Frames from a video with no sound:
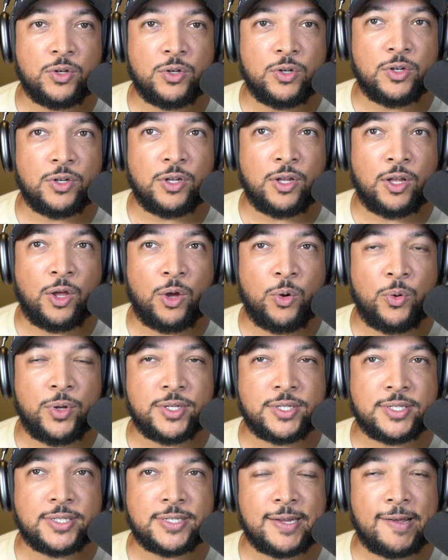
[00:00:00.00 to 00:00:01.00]

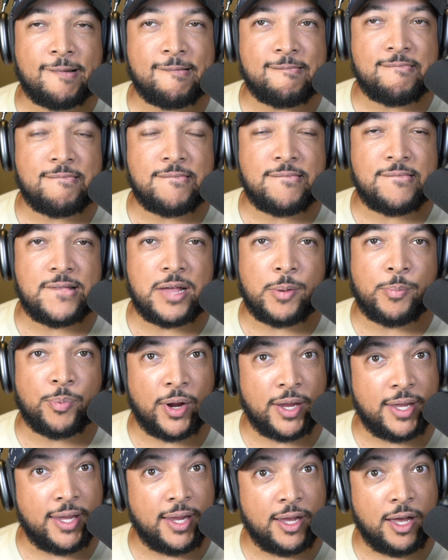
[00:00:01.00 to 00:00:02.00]
Lois
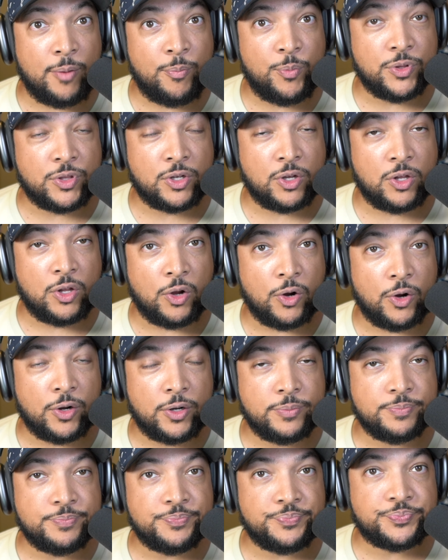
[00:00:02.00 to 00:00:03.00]
breaking up with Clark
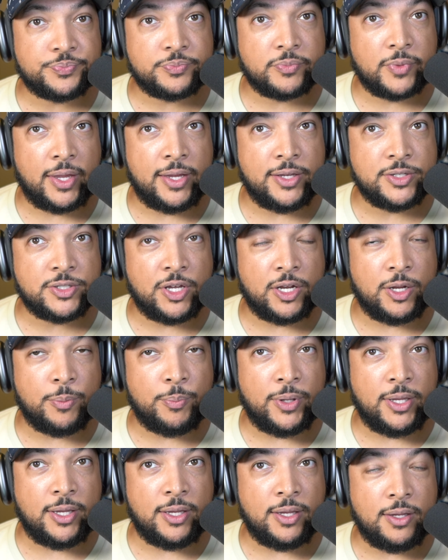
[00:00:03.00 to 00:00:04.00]
is going to
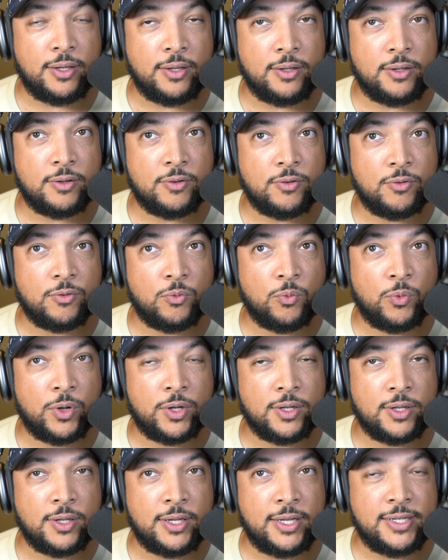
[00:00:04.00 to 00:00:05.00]
be what
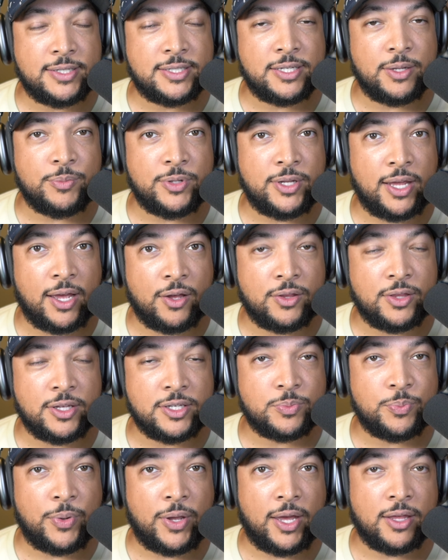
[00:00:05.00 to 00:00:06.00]
leads him down
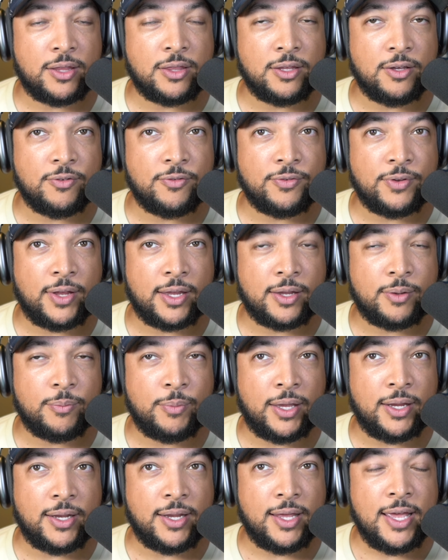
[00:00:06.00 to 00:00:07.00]
this path of like,
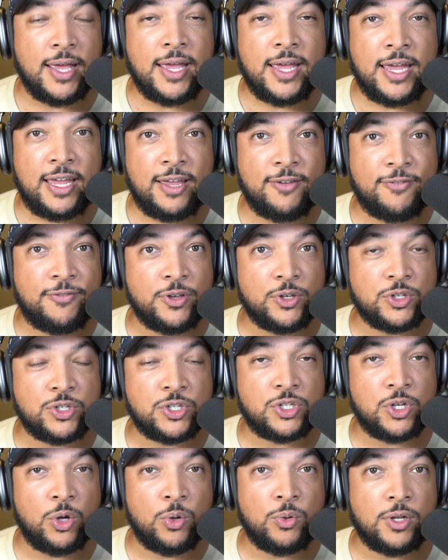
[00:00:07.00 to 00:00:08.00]
man, he feels
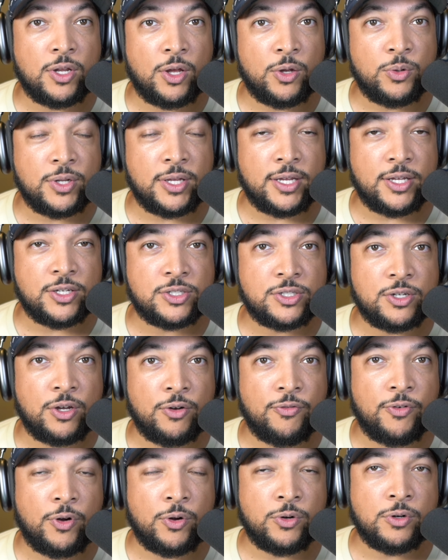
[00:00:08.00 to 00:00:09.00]
so lonely and so
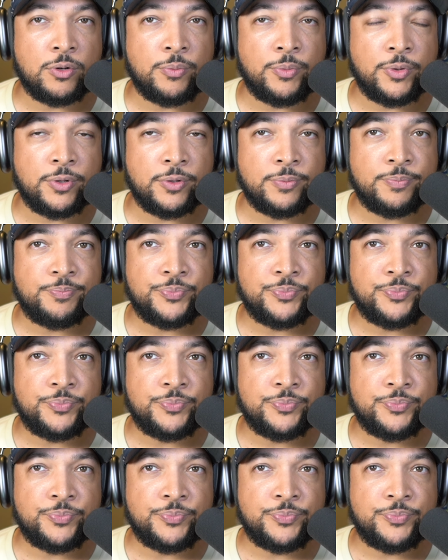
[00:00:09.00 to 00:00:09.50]
vulnerable.